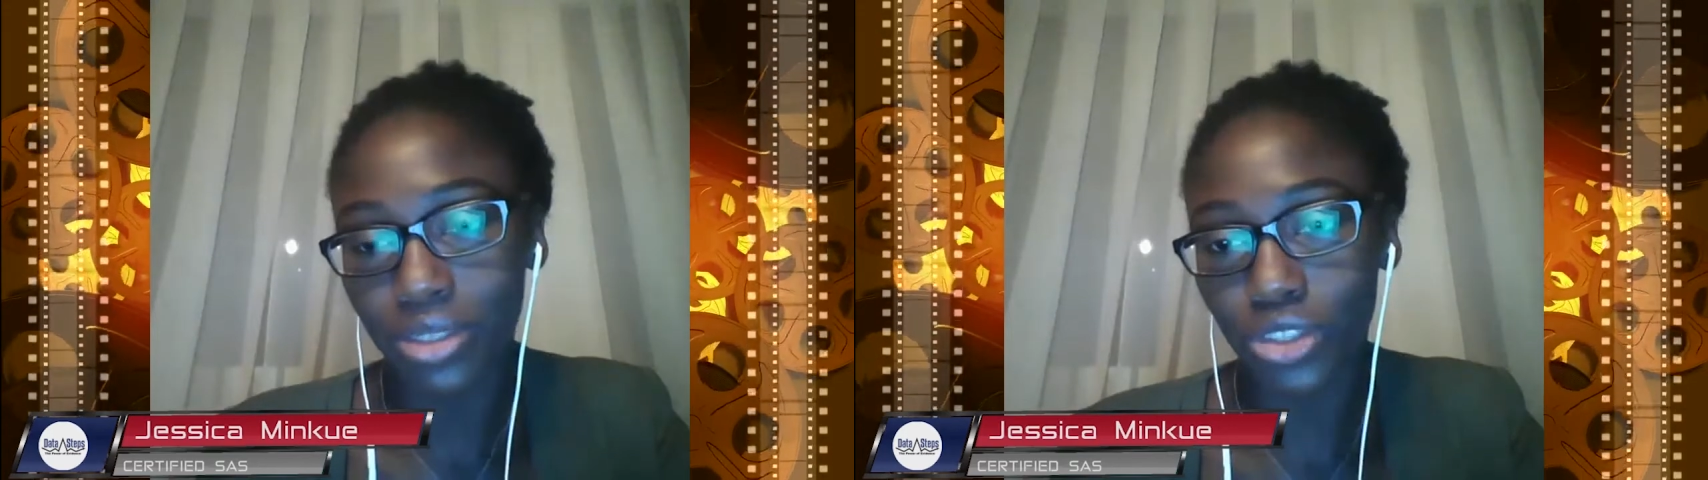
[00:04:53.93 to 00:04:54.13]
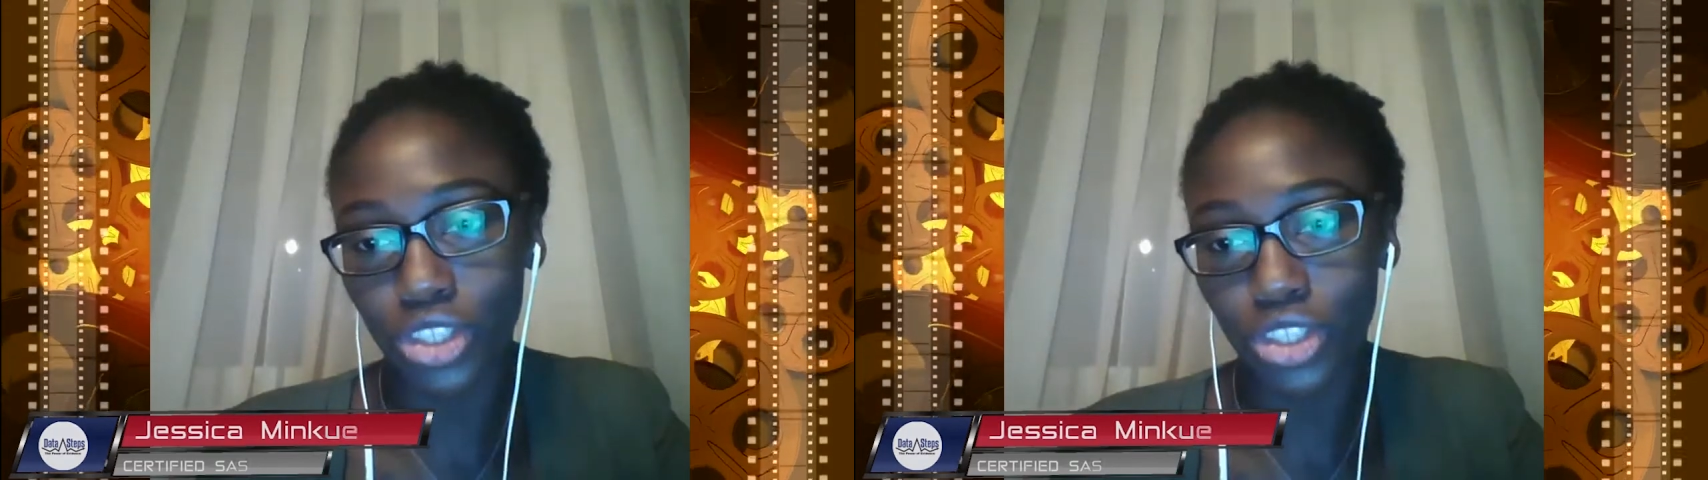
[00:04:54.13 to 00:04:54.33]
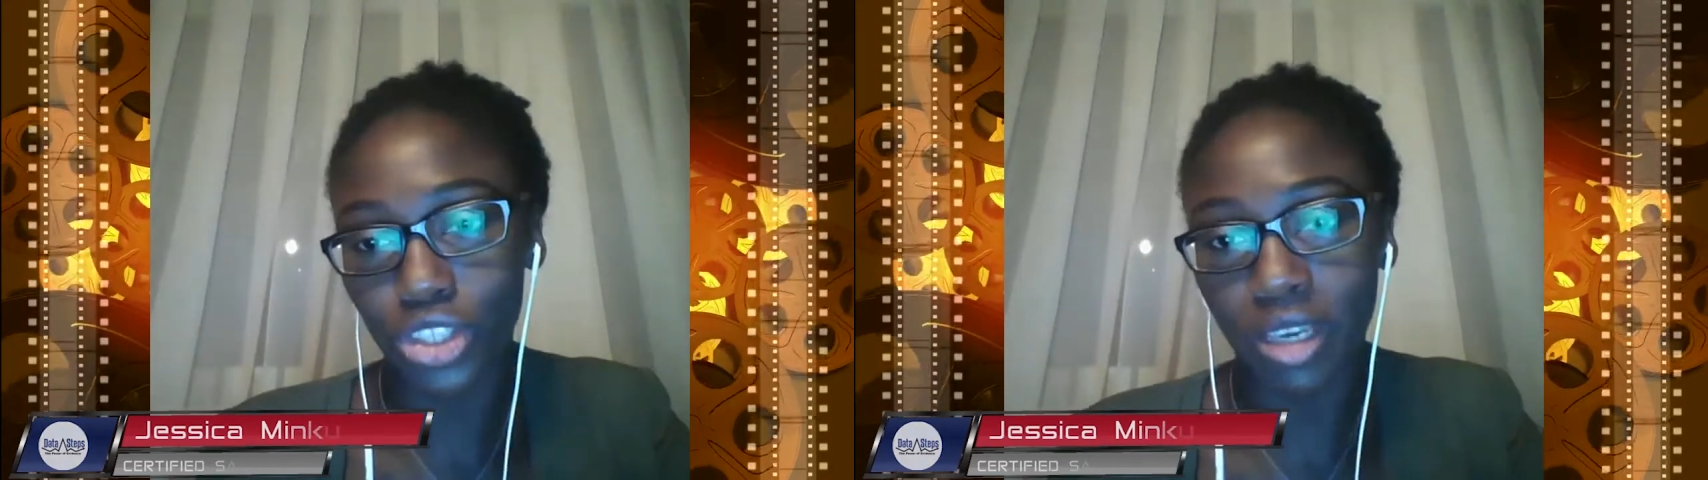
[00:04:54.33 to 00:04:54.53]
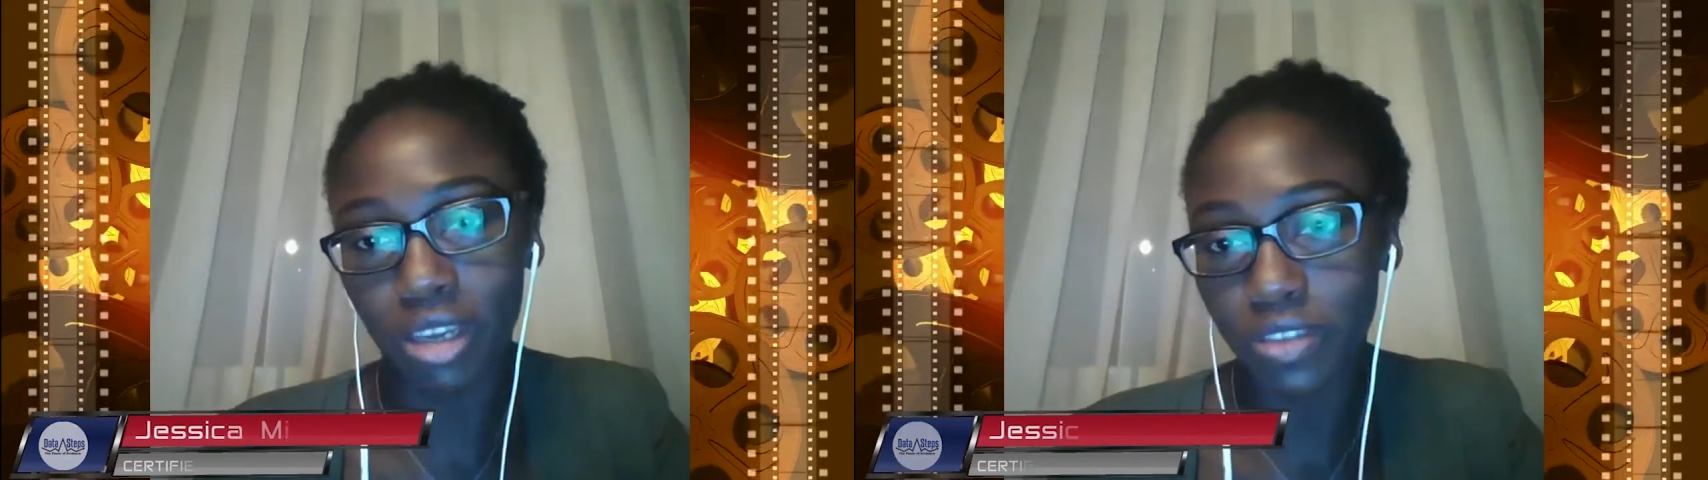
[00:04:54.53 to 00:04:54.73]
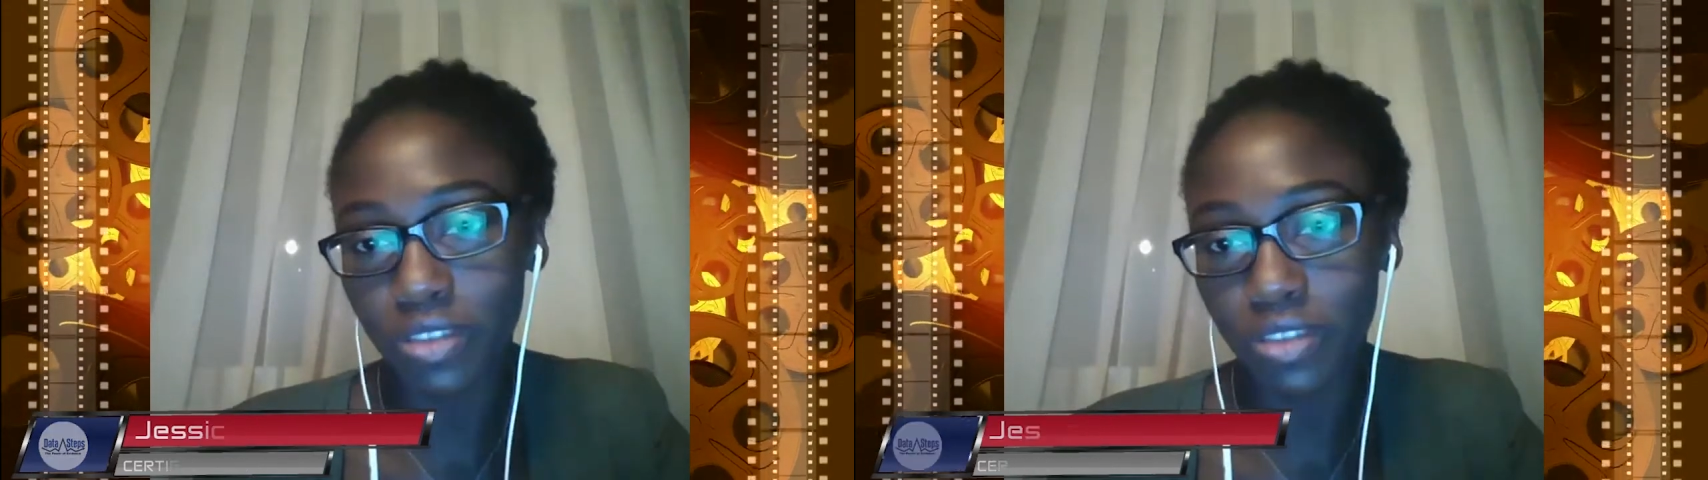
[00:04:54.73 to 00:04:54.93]
So just
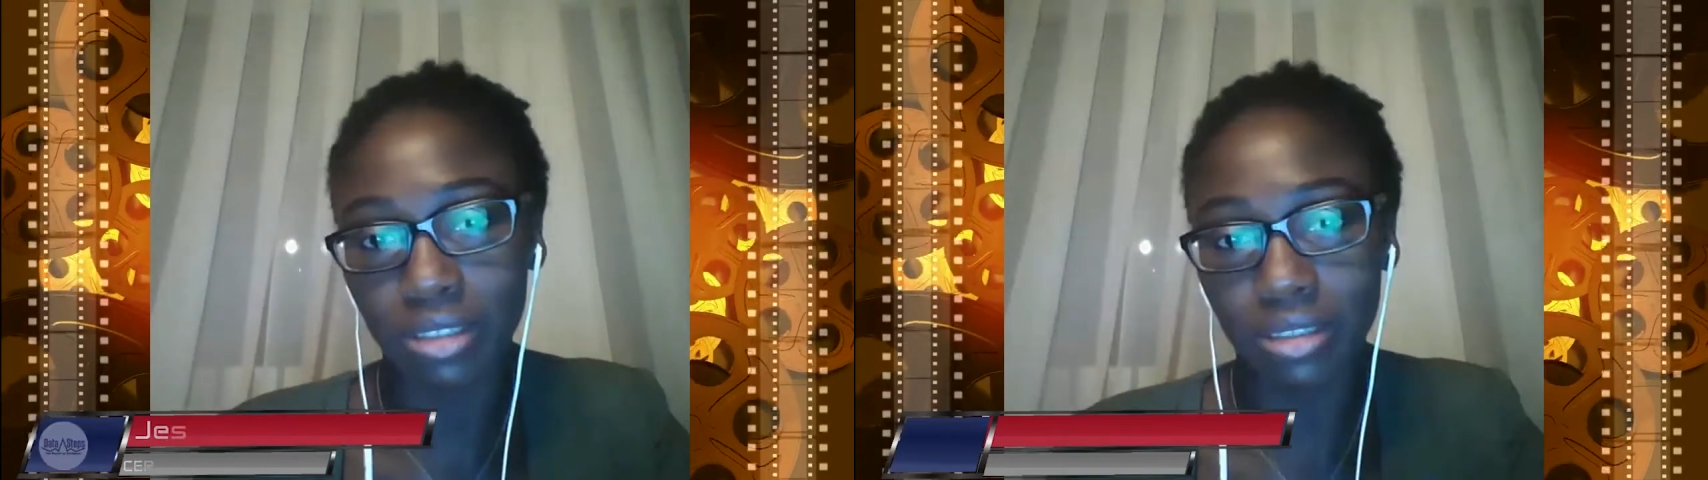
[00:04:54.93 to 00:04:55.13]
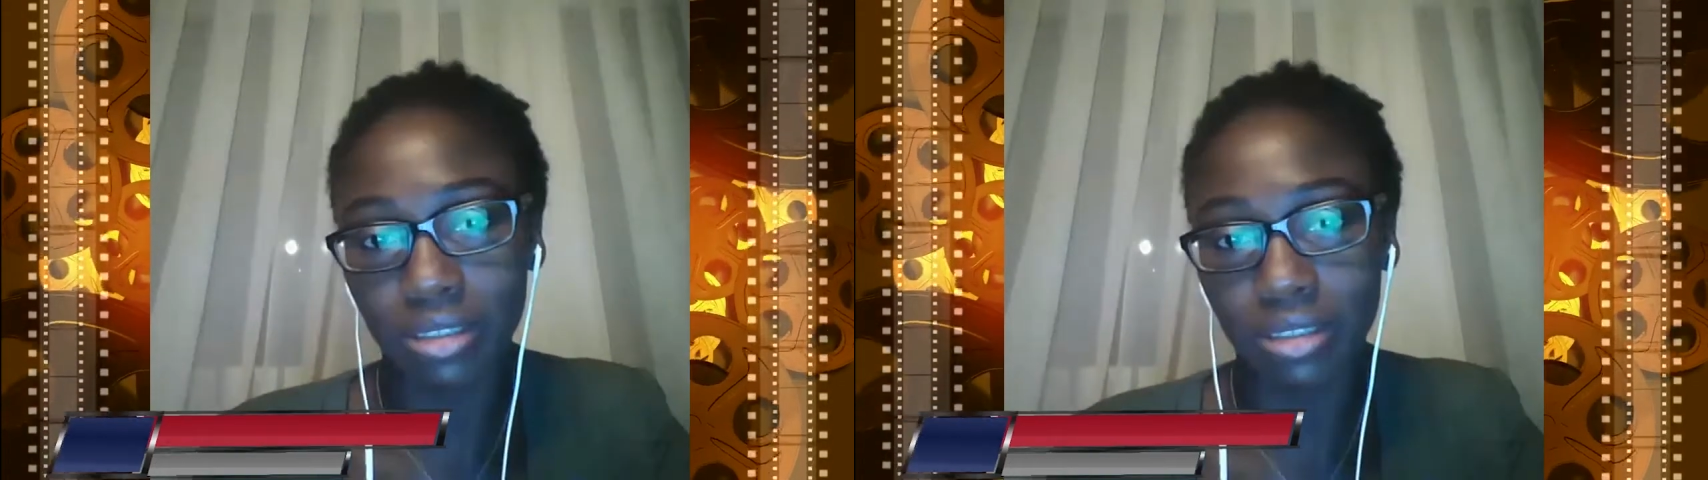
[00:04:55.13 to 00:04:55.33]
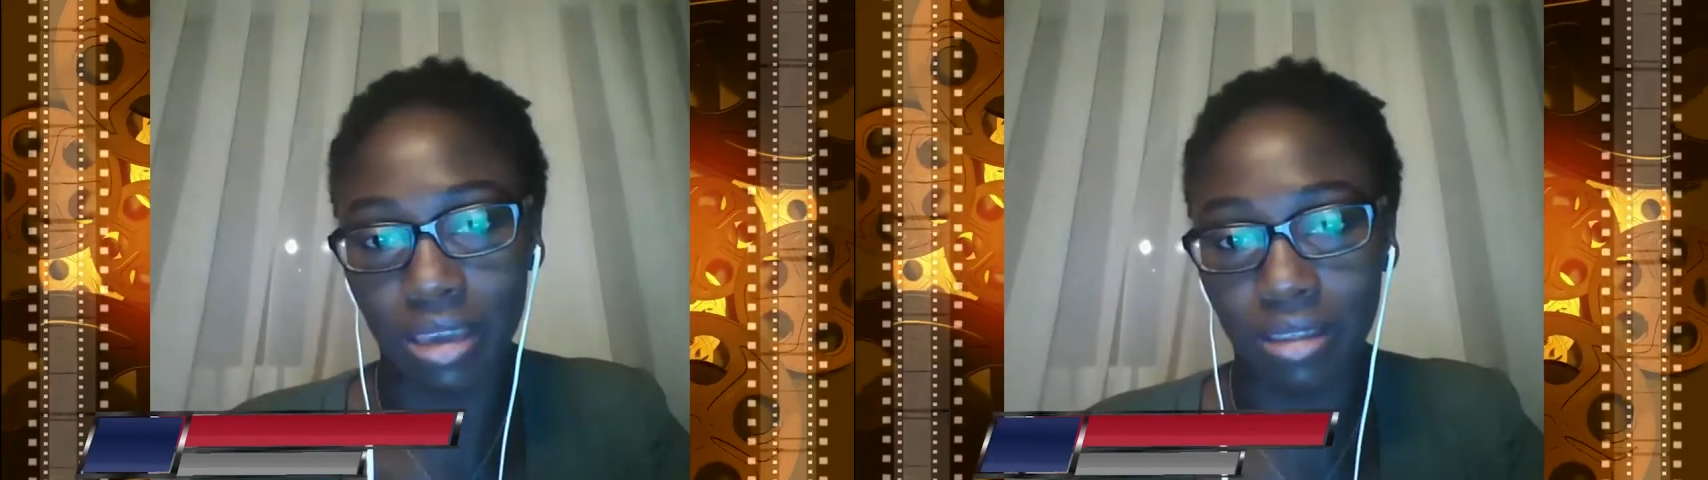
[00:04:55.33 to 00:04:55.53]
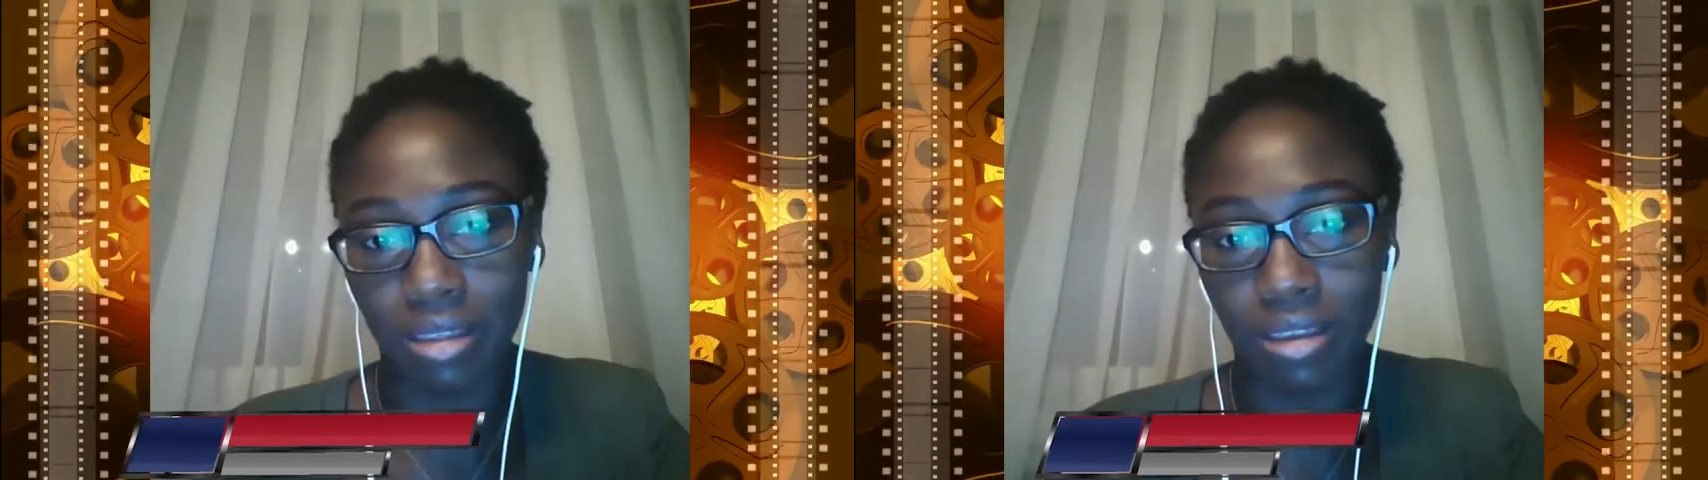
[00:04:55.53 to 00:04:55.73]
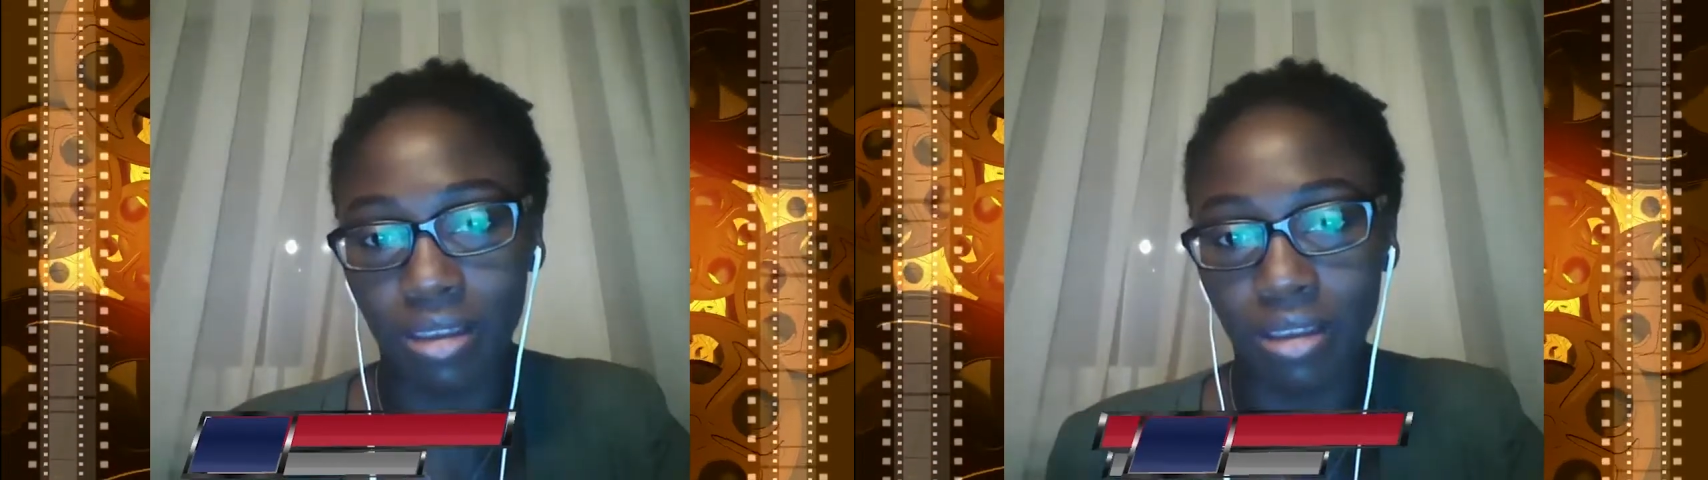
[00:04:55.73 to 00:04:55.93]
be confident
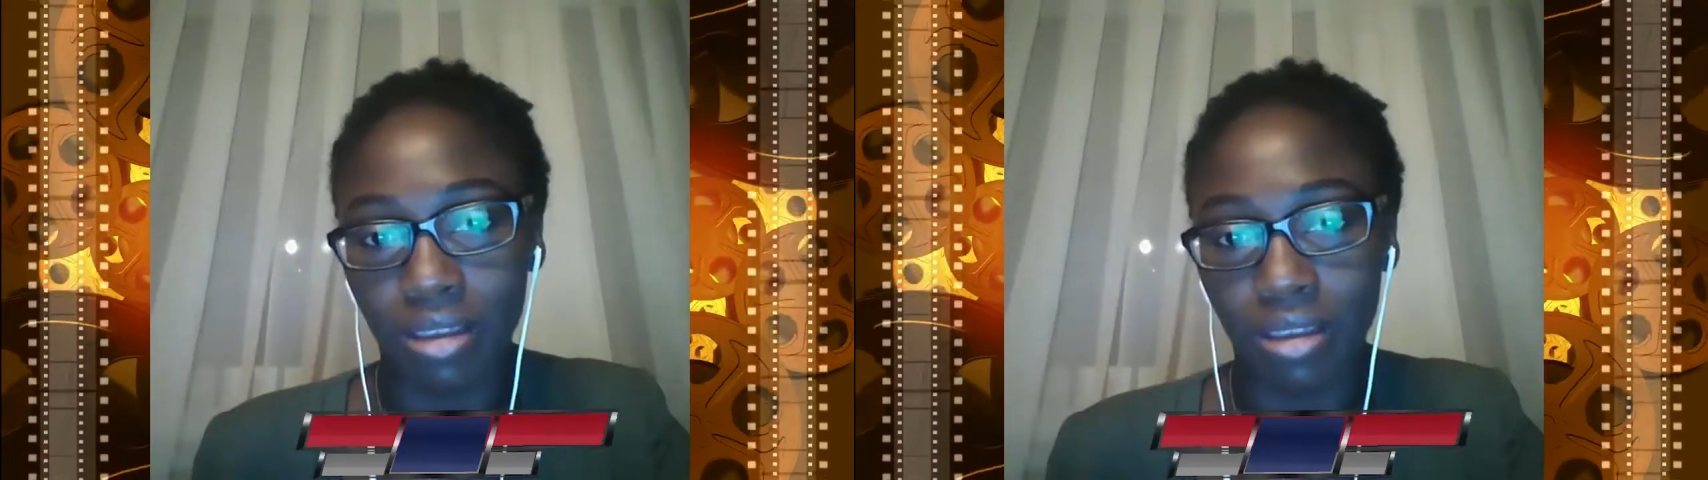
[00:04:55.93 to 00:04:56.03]
and